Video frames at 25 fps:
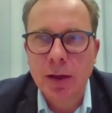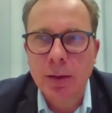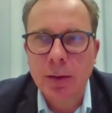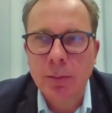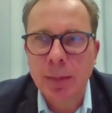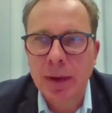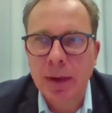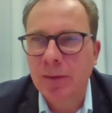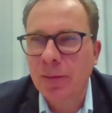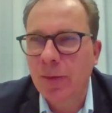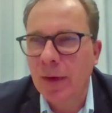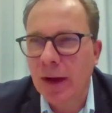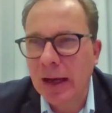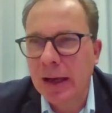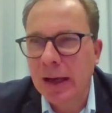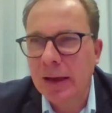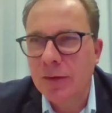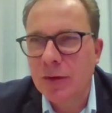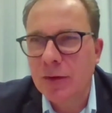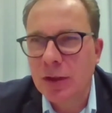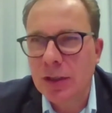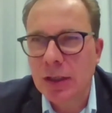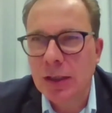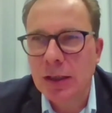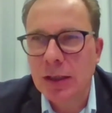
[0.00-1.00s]
but
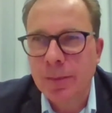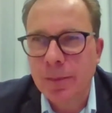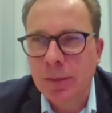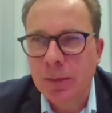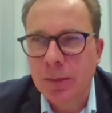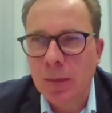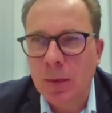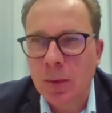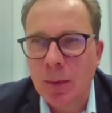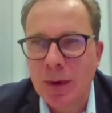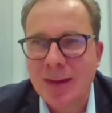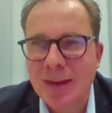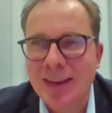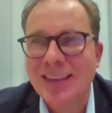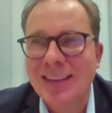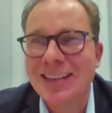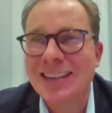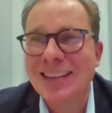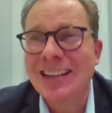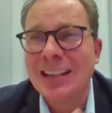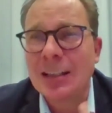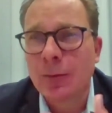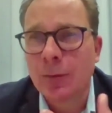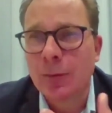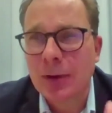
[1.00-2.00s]
5G, with its
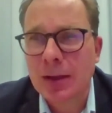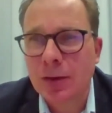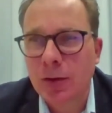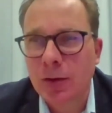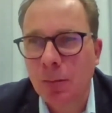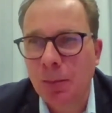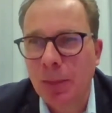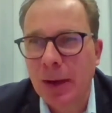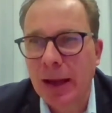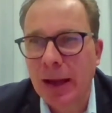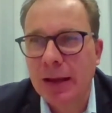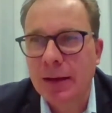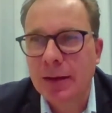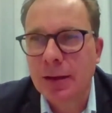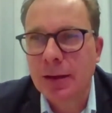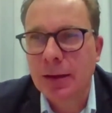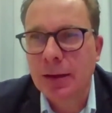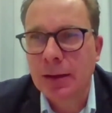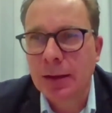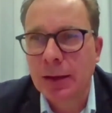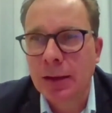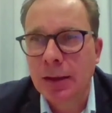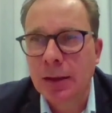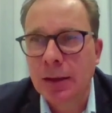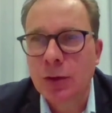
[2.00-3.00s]
increased
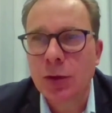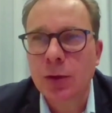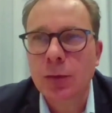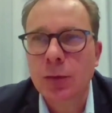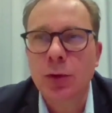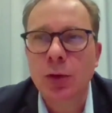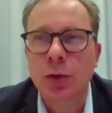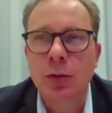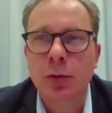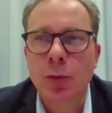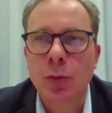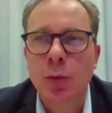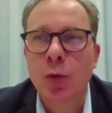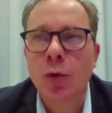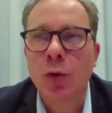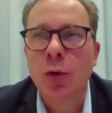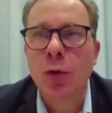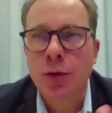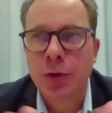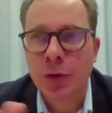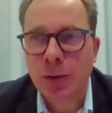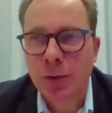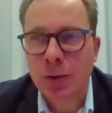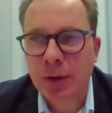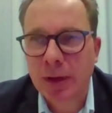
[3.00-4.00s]
complexity due to more
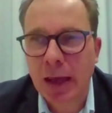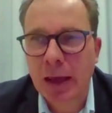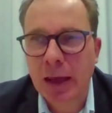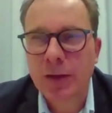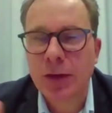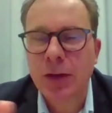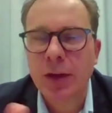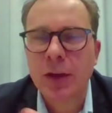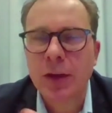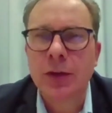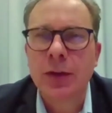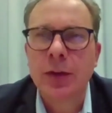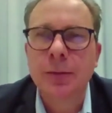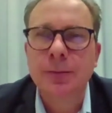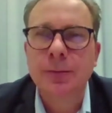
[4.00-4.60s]
use cases,